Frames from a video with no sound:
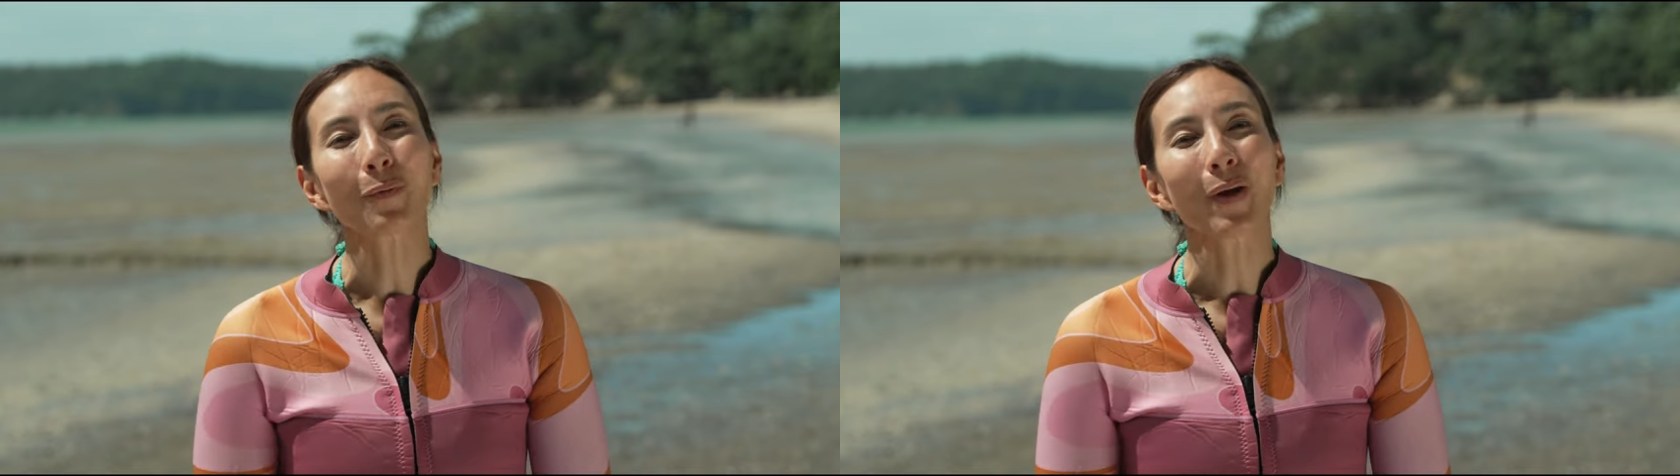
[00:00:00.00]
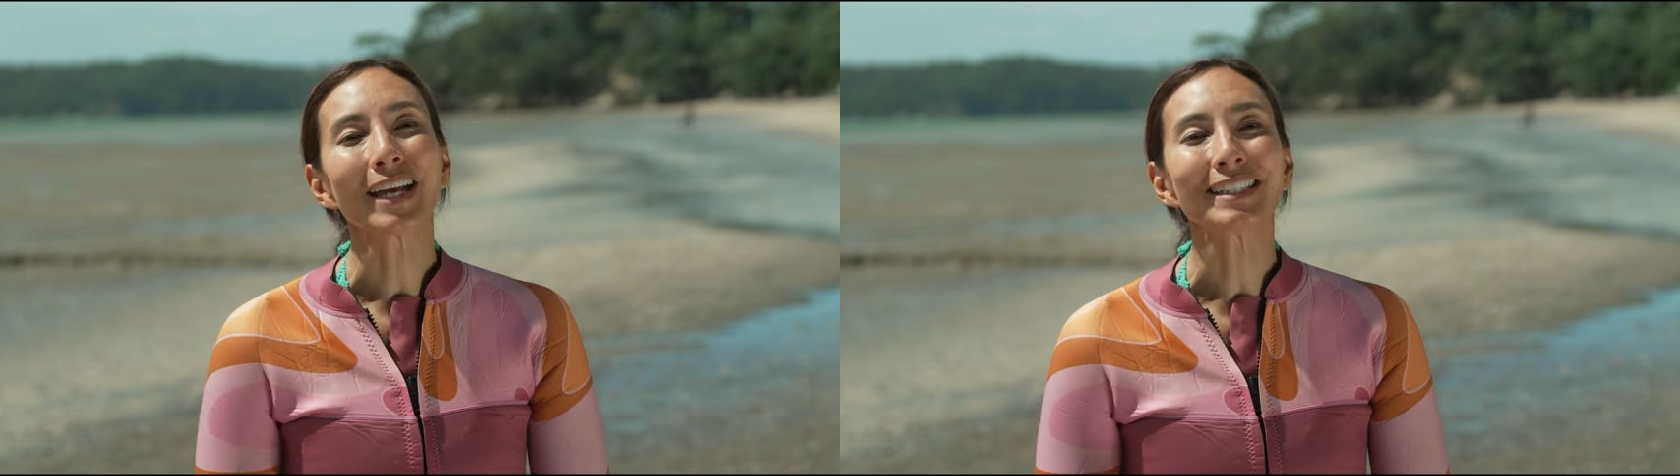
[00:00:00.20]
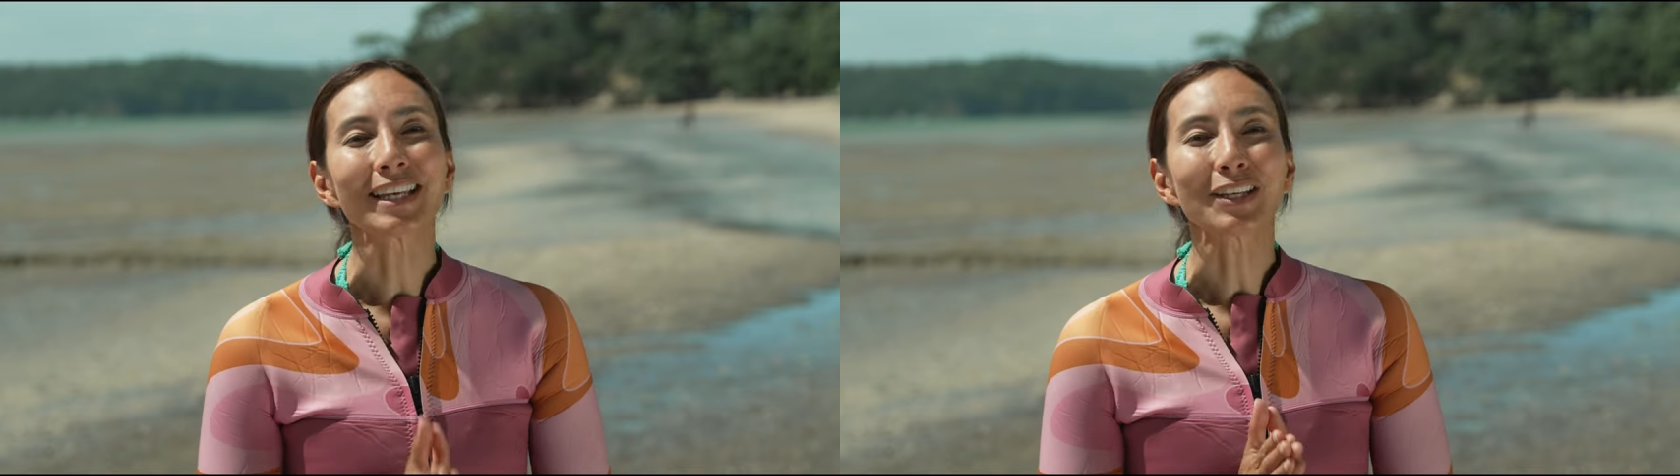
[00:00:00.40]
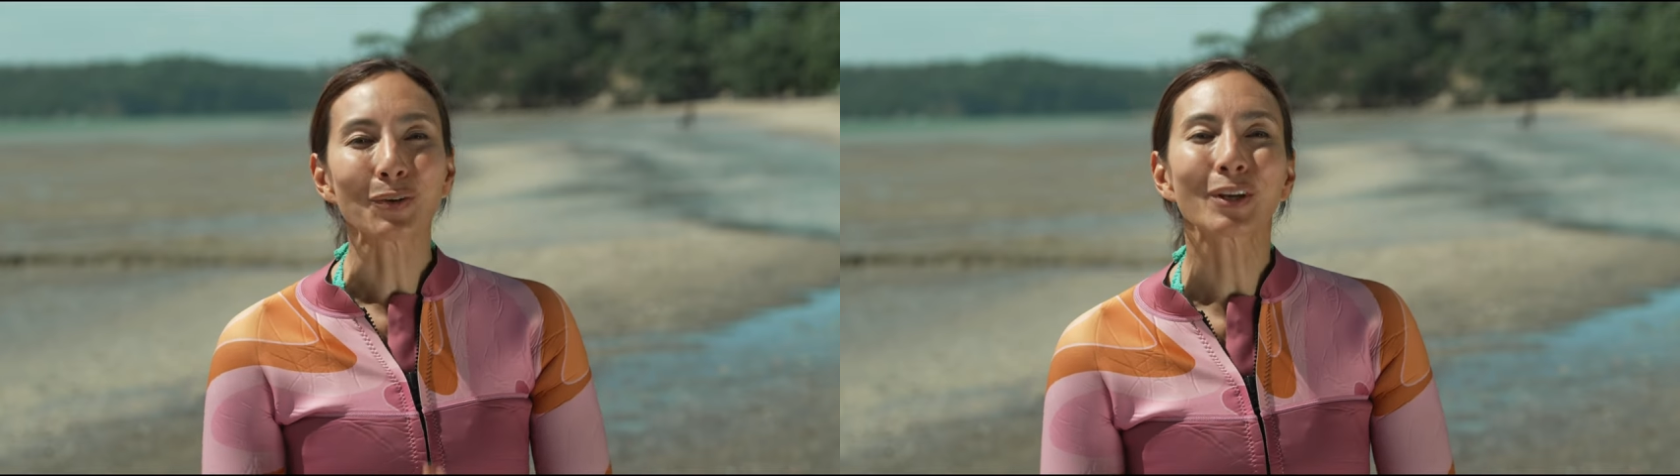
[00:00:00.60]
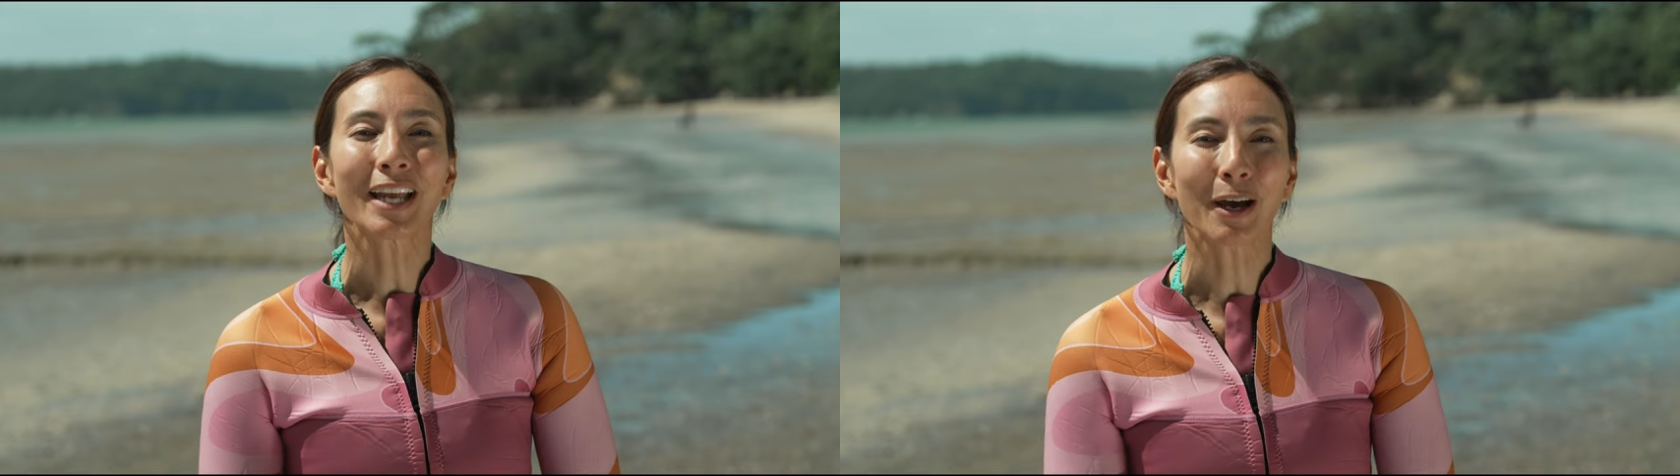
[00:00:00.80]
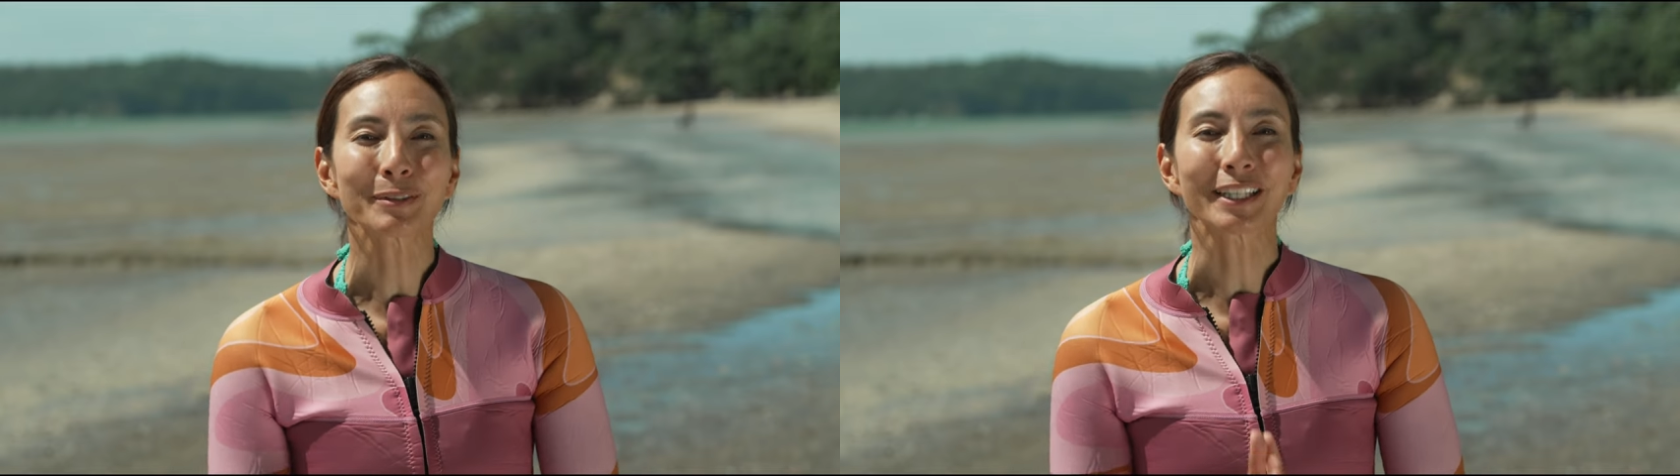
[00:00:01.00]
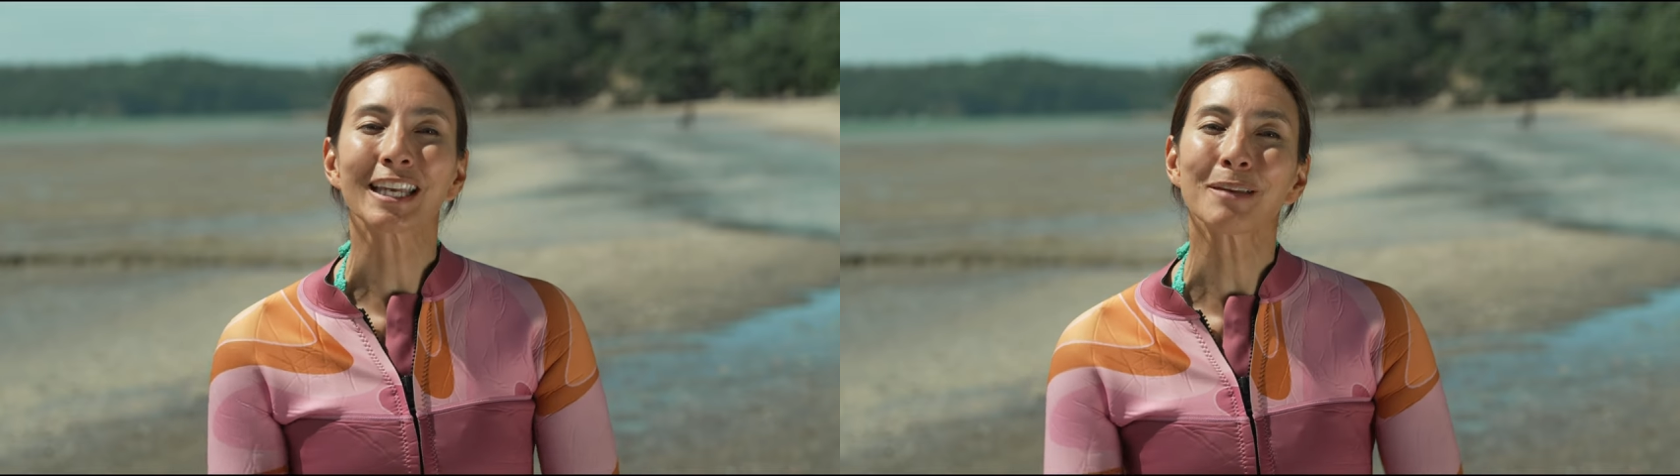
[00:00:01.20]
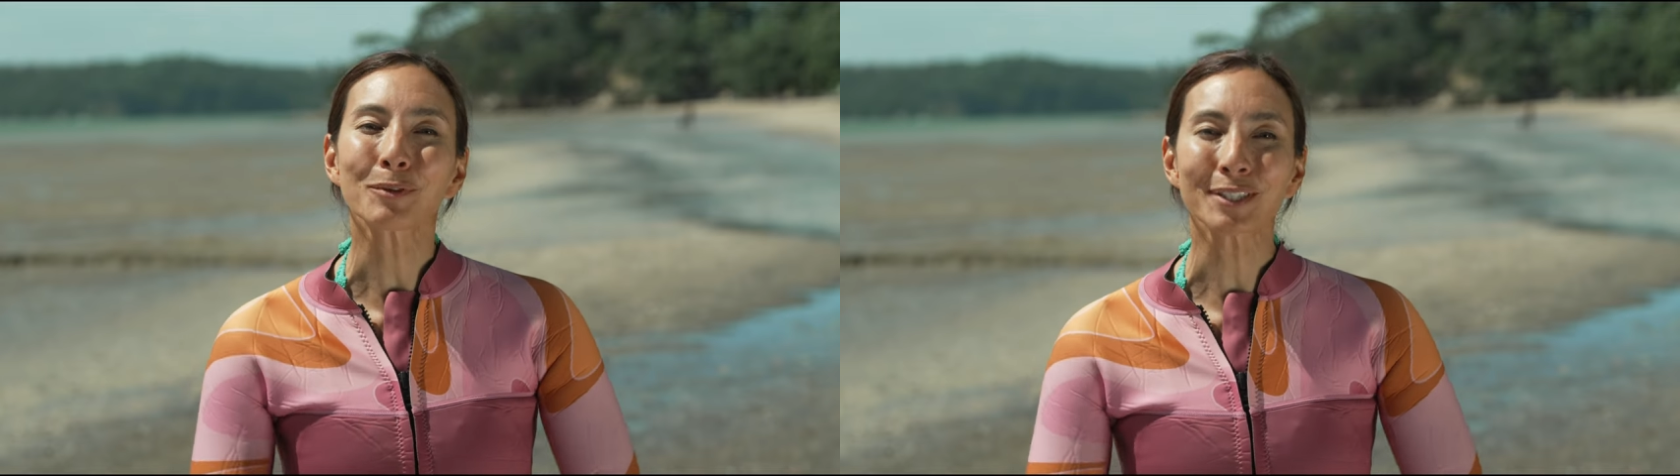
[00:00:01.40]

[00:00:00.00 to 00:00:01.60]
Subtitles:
the ways that you can help to keep